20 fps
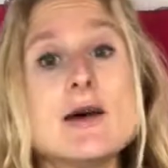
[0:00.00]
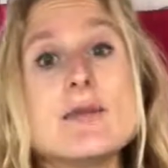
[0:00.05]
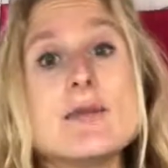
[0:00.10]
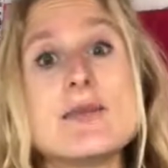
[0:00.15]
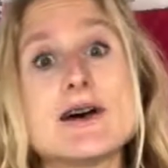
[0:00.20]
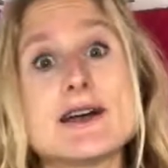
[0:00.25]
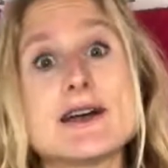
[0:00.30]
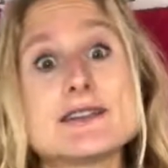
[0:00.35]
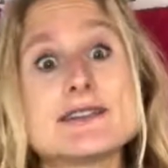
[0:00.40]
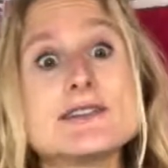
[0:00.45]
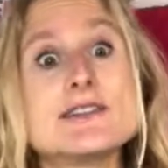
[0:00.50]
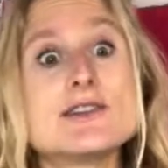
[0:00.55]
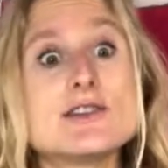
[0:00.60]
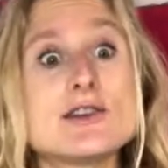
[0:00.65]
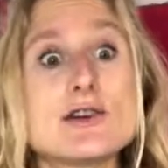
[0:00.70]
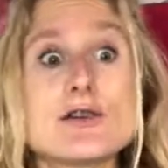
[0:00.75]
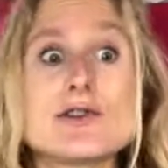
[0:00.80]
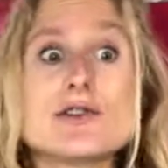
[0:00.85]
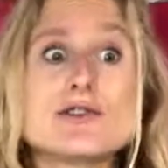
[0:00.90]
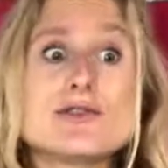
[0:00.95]
But
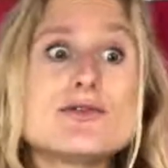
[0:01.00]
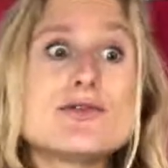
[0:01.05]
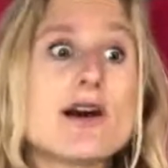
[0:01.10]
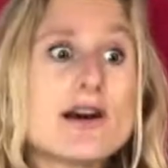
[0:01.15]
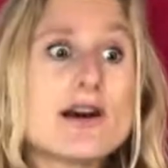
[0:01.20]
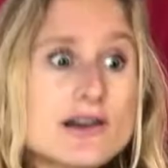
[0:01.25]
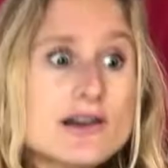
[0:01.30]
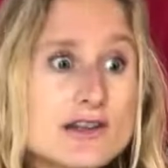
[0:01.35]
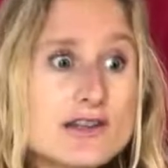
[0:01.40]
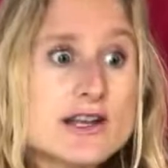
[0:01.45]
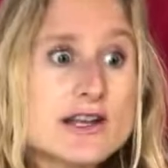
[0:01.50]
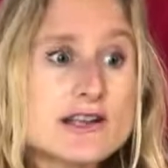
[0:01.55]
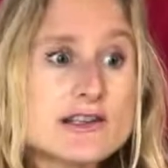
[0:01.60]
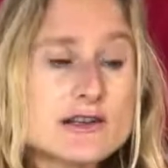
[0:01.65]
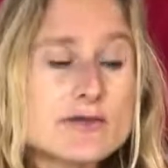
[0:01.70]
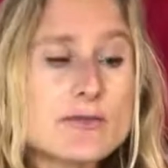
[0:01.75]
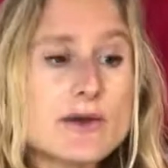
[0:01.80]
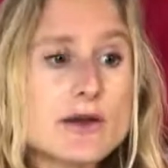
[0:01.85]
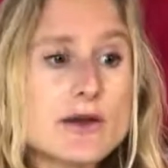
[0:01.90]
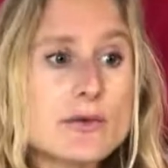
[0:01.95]
you are
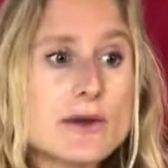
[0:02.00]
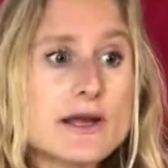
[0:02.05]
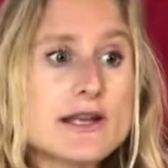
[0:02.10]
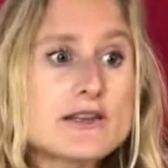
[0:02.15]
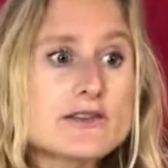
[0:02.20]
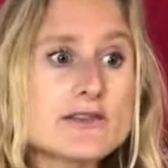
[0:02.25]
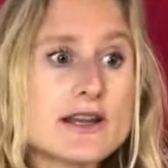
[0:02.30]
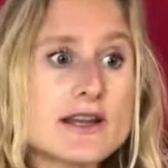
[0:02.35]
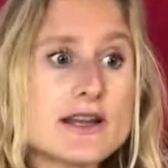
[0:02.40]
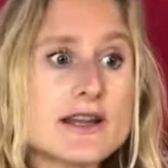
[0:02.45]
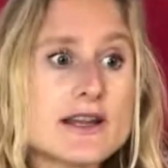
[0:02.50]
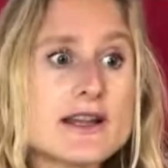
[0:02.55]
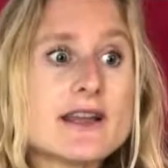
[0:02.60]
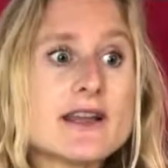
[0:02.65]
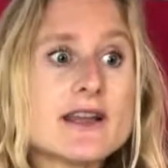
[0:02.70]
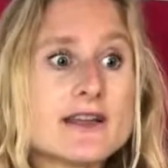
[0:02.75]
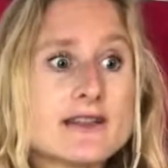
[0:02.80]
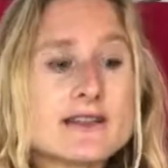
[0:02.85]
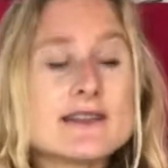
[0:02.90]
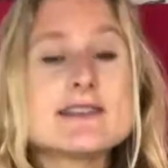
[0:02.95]
changing by weight training.
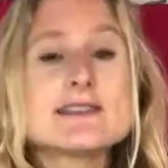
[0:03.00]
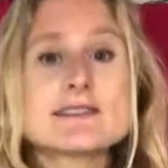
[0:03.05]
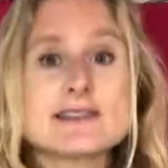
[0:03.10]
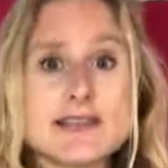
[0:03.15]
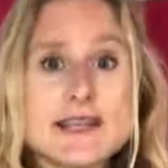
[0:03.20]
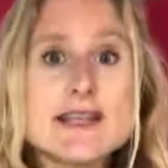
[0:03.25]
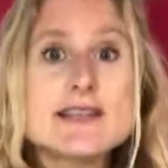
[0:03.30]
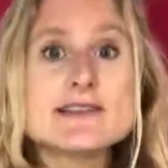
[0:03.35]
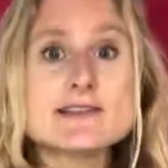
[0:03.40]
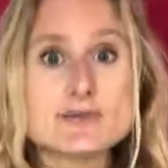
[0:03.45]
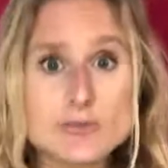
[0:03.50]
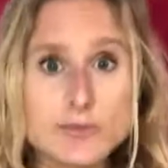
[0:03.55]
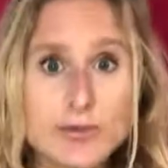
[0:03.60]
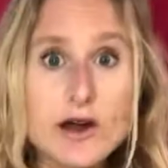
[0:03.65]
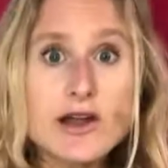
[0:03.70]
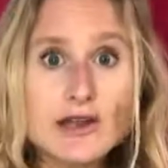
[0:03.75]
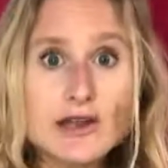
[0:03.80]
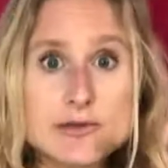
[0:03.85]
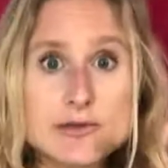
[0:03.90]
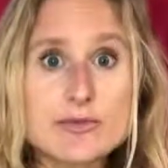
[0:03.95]
This is
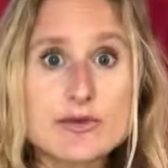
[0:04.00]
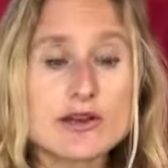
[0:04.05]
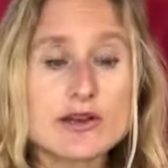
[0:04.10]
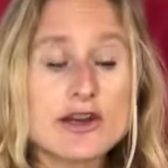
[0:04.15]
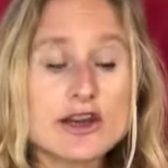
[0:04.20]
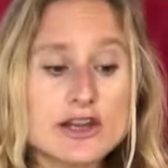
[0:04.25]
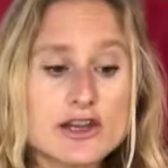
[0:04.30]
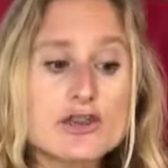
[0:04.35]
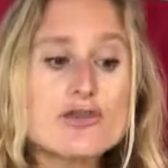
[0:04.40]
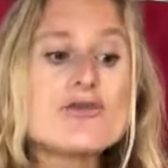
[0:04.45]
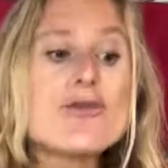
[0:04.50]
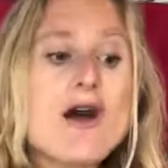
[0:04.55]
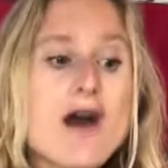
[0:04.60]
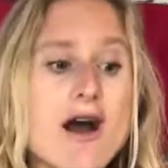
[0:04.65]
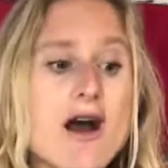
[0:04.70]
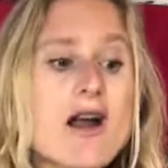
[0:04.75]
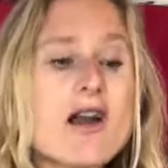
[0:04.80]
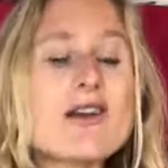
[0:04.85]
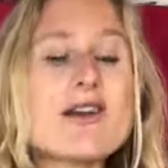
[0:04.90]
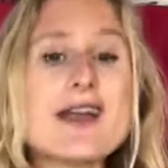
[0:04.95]
bodybuilding. You
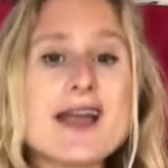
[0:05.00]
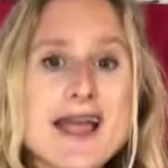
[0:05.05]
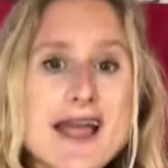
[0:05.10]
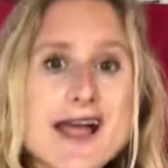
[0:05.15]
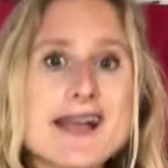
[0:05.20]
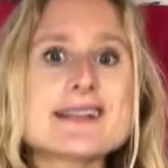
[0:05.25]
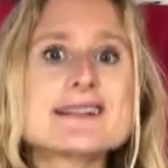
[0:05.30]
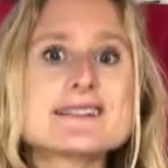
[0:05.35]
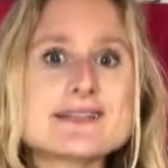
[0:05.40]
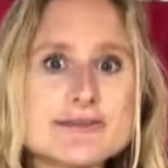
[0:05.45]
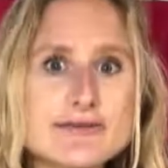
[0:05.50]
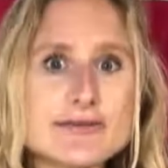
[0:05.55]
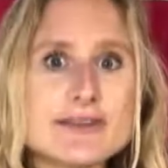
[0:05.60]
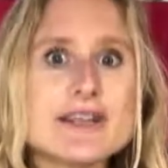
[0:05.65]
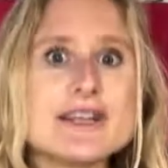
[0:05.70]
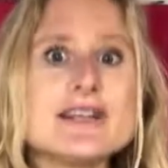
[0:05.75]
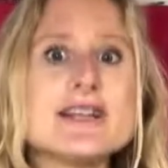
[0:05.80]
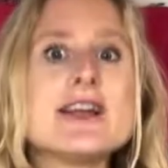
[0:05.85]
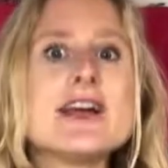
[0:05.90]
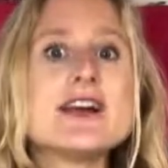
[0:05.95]
are
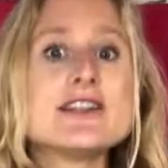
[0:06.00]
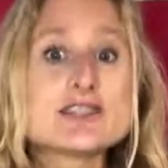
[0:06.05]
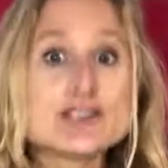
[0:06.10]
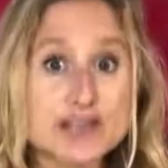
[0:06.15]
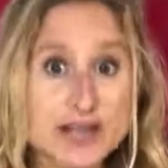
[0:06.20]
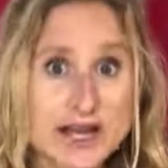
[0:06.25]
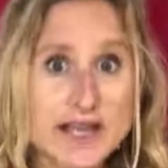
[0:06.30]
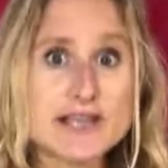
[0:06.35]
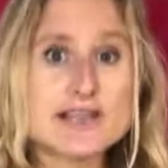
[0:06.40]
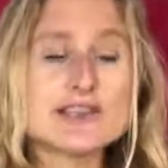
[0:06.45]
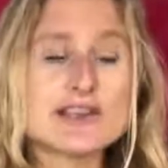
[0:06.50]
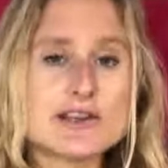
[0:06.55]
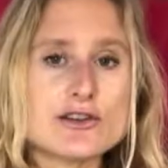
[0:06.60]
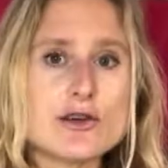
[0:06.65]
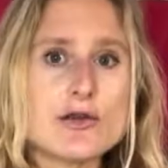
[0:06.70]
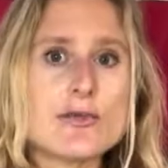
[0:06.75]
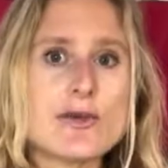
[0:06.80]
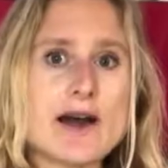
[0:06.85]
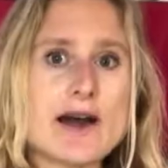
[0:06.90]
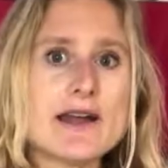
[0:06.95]
actively changing
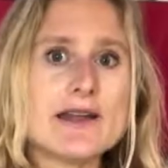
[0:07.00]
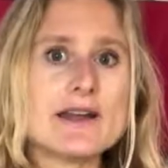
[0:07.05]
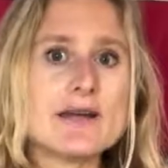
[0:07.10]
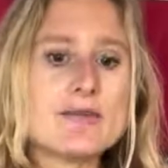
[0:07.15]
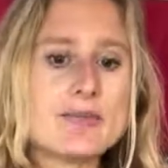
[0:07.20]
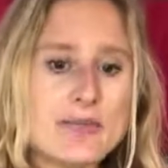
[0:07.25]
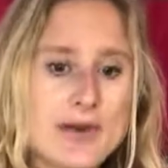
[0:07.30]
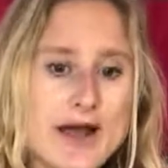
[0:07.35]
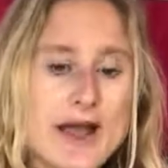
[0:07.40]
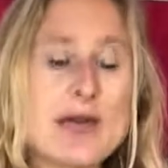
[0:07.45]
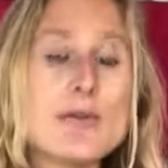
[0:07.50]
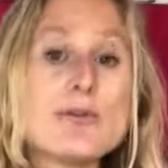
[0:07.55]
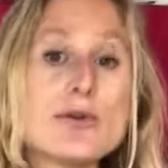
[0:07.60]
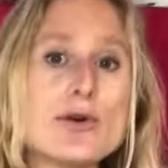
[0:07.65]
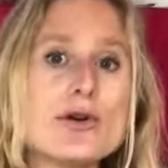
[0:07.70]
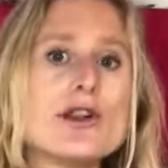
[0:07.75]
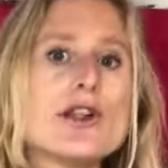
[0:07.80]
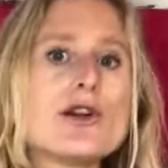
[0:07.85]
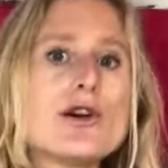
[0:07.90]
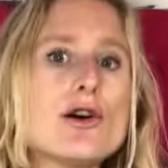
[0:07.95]
your body by
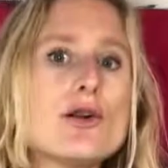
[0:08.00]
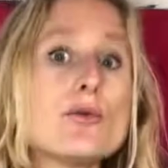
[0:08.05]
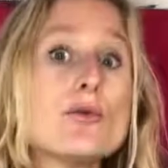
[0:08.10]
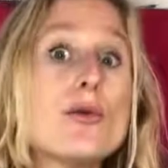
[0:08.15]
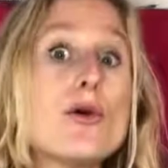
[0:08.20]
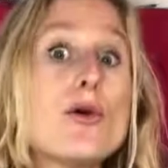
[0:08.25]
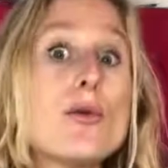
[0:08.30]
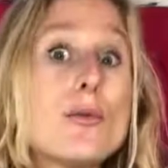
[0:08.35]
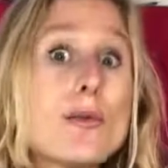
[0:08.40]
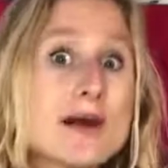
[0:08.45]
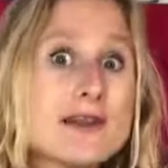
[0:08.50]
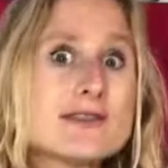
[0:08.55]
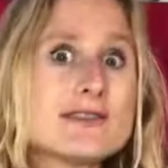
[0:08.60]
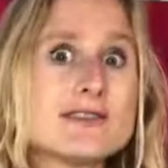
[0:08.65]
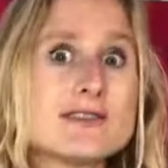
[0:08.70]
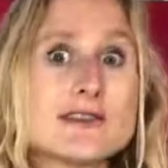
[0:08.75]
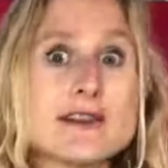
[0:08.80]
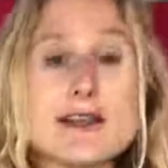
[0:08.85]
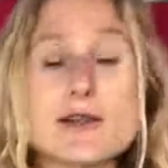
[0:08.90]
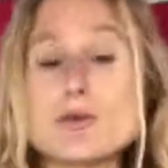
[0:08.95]
putting on more
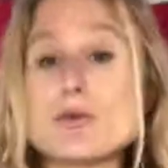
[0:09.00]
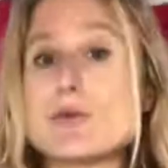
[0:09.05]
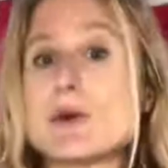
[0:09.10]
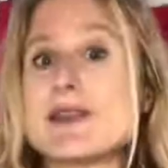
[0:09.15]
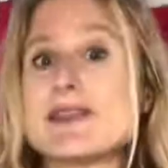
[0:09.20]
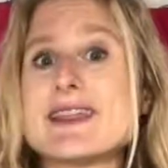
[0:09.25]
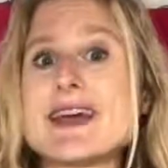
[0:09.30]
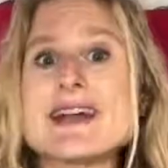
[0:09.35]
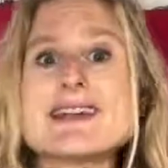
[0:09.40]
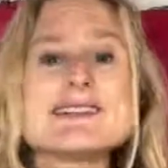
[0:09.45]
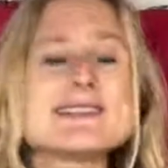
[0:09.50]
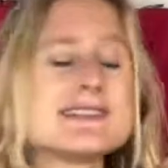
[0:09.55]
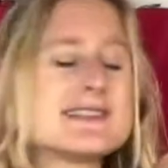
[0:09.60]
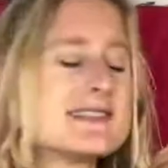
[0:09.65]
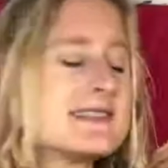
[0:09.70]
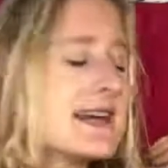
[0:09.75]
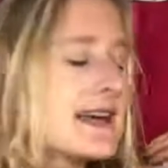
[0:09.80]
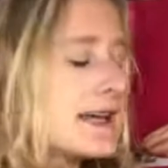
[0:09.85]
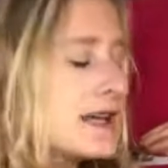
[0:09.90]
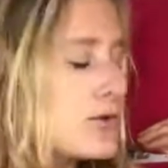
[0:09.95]
muscle, and when that is
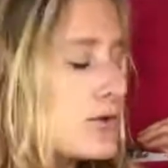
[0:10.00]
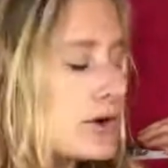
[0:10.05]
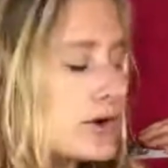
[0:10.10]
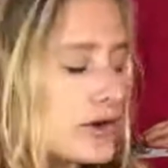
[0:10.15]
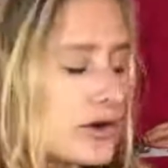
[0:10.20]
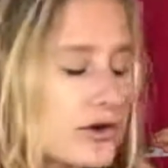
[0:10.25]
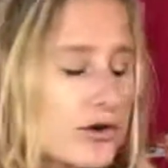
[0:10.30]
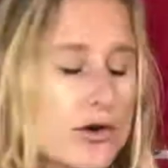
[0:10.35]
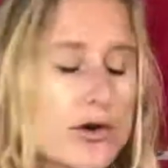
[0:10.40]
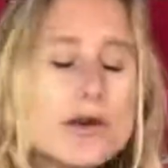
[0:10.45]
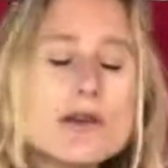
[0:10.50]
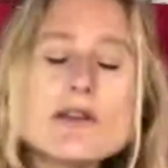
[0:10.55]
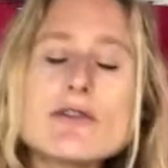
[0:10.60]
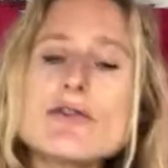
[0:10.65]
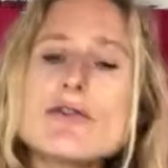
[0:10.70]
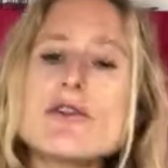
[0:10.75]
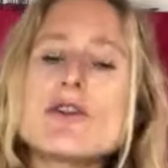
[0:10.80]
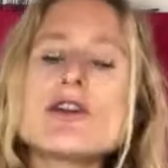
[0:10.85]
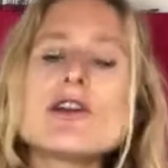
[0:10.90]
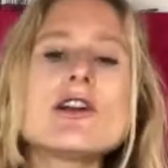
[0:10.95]
exactly what you're going
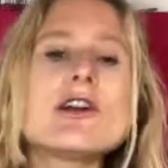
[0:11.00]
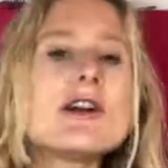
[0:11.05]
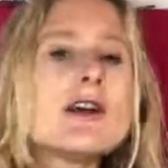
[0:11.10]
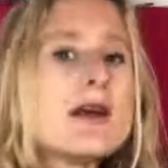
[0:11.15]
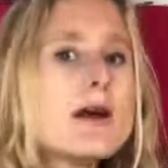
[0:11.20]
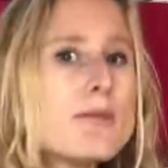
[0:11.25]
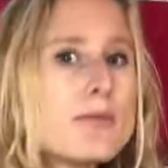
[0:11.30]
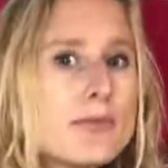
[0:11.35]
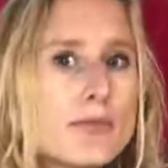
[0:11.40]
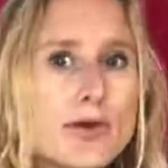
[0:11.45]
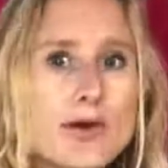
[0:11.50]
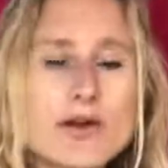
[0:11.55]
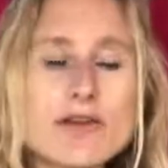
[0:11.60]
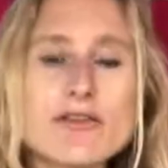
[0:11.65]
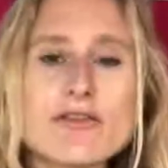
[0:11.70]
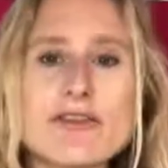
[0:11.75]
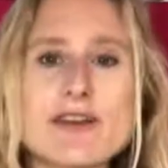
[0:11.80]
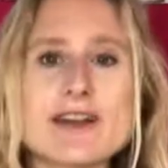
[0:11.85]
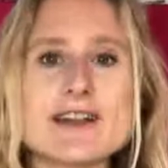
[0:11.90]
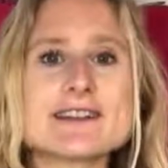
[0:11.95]
for,
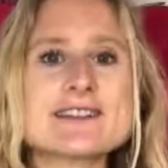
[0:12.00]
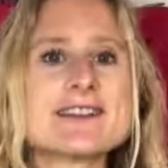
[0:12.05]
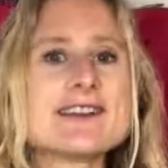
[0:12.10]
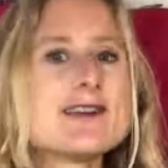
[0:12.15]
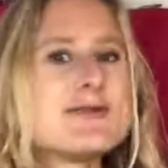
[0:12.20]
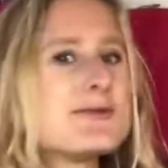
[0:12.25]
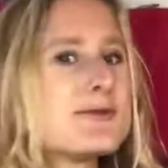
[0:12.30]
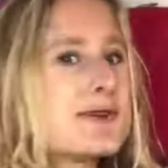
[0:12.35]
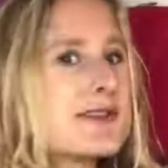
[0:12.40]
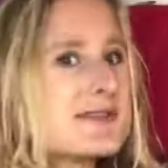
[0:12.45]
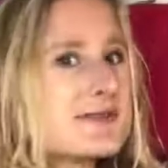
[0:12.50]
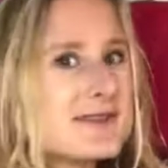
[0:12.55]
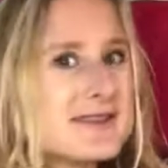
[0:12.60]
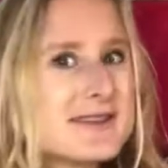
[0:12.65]
perfect. But